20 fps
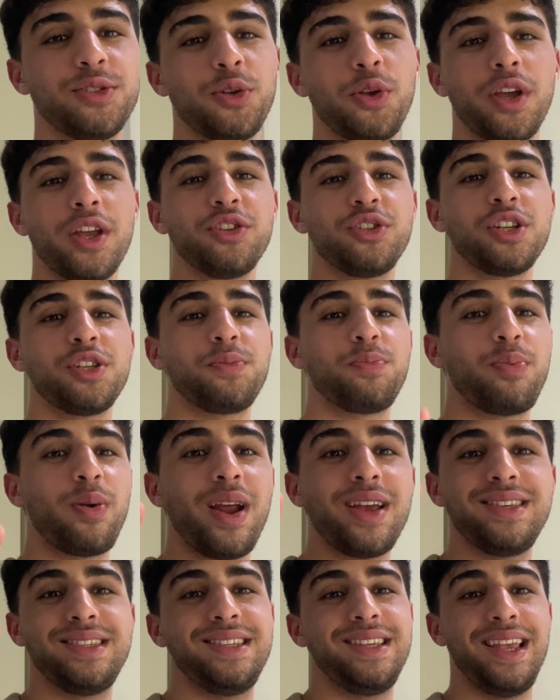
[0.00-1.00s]
so you can just
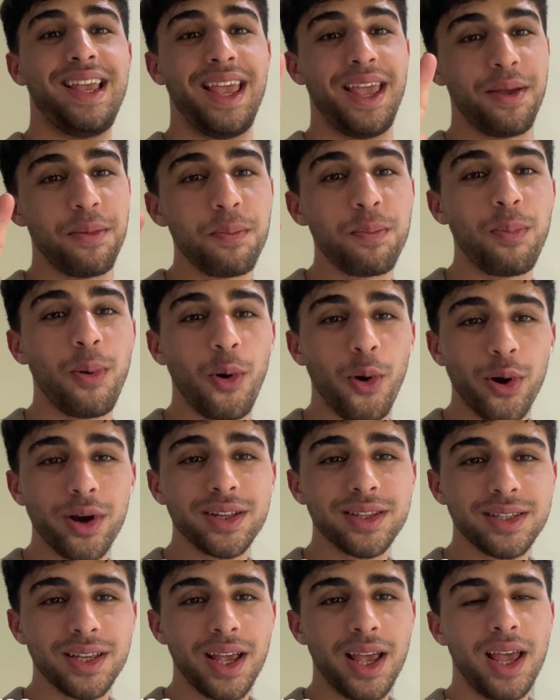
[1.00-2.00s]
press
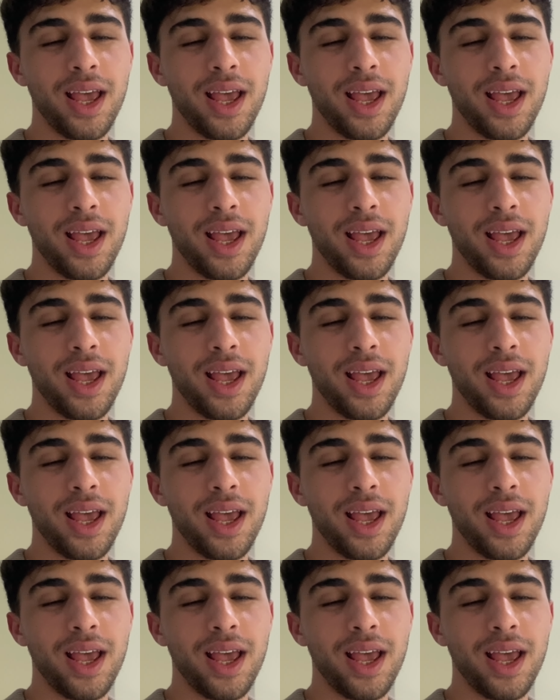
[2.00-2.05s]
import